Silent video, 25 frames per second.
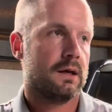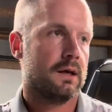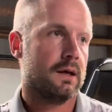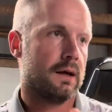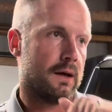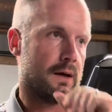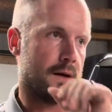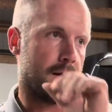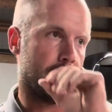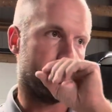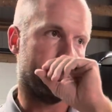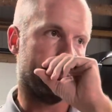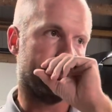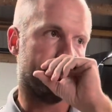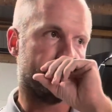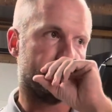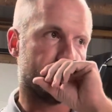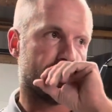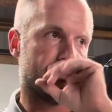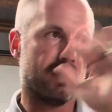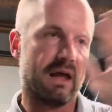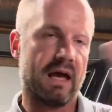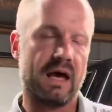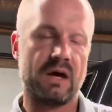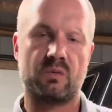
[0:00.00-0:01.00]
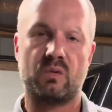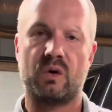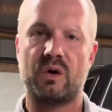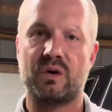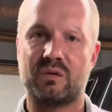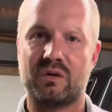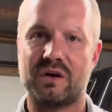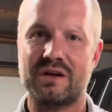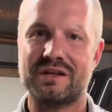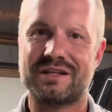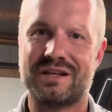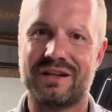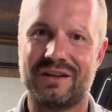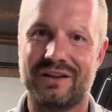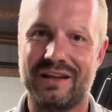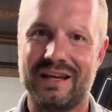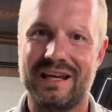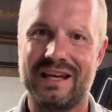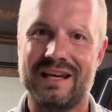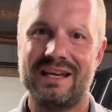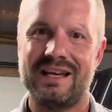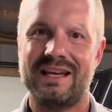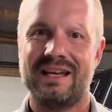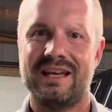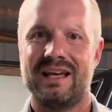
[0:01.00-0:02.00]
Had one
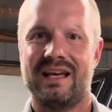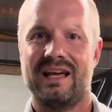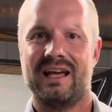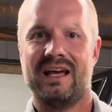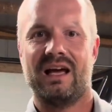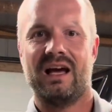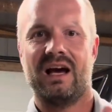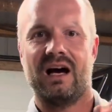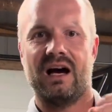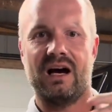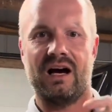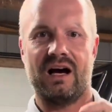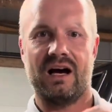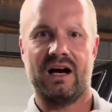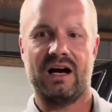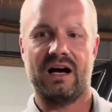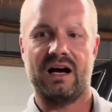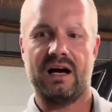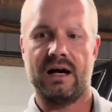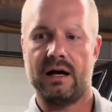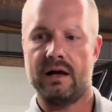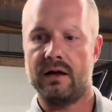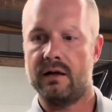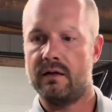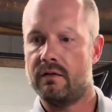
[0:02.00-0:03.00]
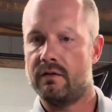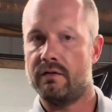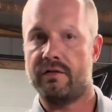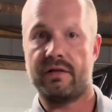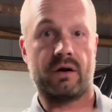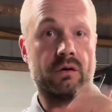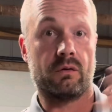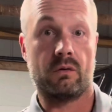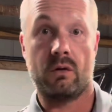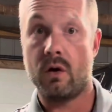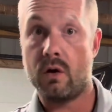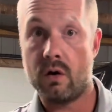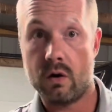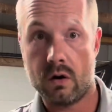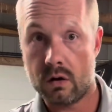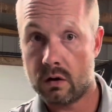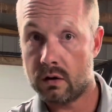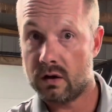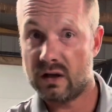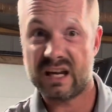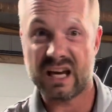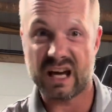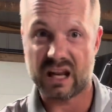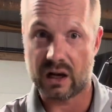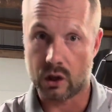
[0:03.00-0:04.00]
recently. They're long,
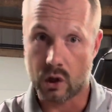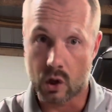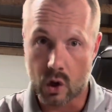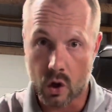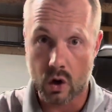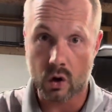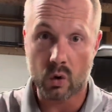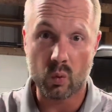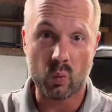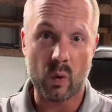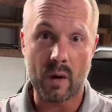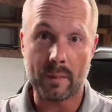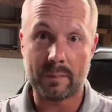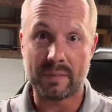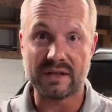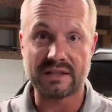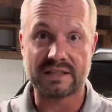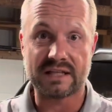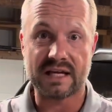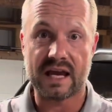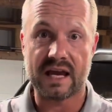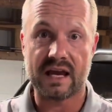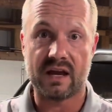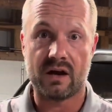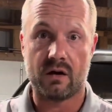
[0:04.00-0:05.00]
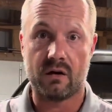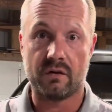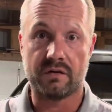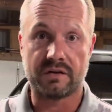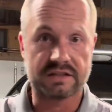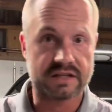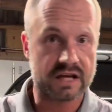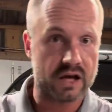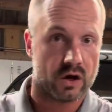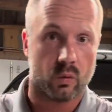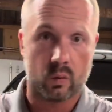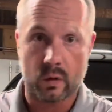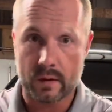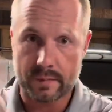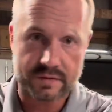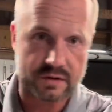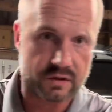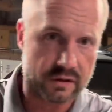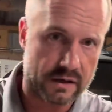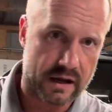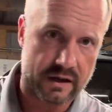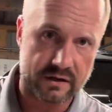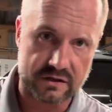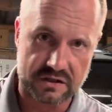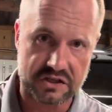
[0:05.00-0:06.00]
got a long whippy tail. The tail whips
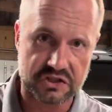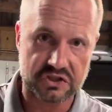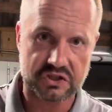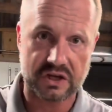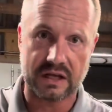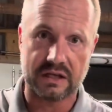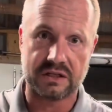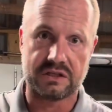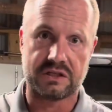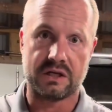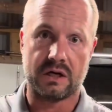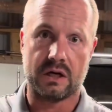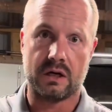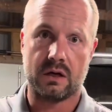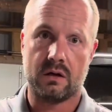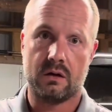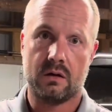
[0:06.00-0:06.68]
around and stings you.